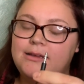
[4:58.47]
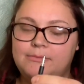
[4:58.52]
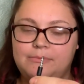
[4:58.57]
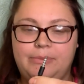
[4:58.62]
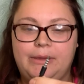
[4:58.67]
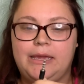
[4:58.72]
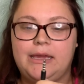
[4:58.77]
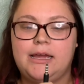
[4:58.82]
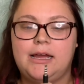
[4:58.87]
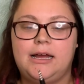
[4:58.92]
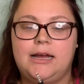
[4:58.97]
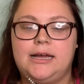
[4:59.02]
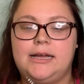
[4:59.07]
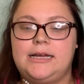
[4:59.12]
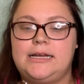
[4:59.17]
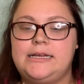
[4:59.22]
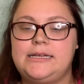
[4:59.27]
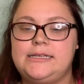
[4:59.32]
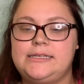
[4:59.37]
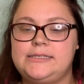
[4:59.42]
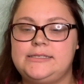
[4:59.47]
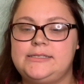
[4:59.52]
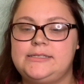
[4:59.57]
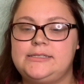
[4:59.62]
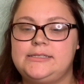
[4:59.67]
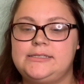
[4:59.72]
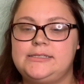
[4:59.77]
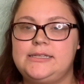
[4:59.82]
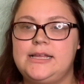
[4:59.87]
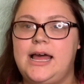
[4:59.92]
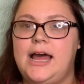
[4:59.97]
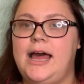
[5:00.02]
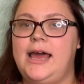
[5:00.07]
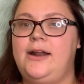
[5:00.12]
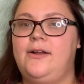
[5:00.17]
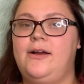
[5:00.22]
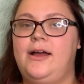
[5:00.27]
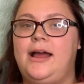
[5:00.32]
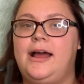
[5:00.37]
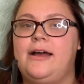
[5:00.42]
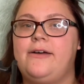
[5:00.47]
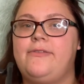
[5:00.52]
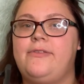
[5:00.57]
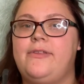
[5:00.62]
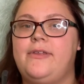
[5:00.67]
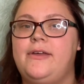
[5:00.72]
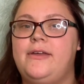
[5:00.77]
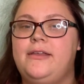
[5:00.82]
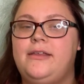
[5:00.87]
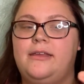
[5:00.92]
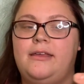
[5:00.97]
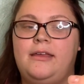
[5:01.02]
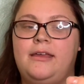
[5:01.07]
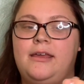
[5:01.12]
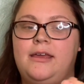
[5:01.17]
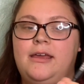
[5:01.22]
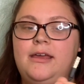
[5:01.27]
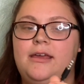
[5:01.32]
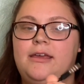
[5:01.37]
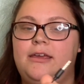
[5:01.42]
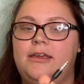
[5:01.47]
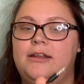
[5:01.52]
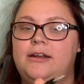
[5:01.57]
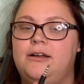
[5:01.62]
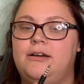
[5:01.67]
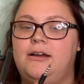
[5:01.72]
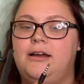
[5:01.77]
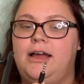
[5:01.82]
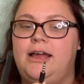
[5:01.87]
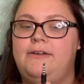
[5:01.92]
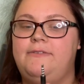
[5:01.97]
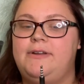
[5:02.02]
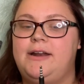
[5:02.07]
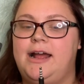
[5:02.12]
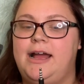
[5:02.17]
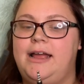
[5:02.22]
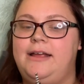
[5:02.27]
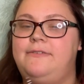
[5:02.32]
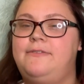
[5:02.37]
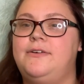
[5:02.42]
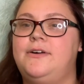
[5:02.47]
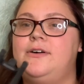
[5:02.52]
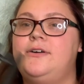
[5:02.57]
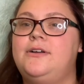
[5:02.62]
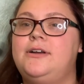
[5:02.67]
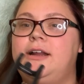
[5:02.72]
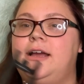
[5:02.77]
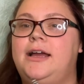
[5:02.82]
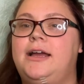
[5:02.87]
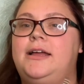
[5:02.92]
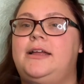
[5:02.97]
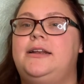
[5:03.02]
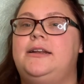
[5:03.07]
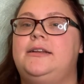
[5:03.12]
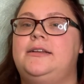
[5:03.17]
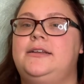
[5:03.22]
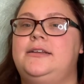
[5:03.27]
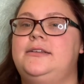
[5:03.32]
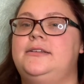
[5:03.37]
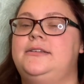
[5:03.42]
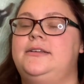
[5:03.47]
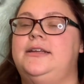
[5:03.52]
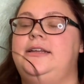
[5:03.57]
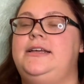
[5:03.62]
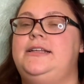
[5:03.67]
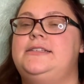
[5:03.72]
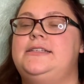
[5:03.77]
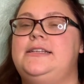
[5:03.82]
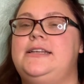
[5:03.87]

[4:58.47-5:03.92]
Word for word: because I don't have, you know, I have an iPhone and it needs a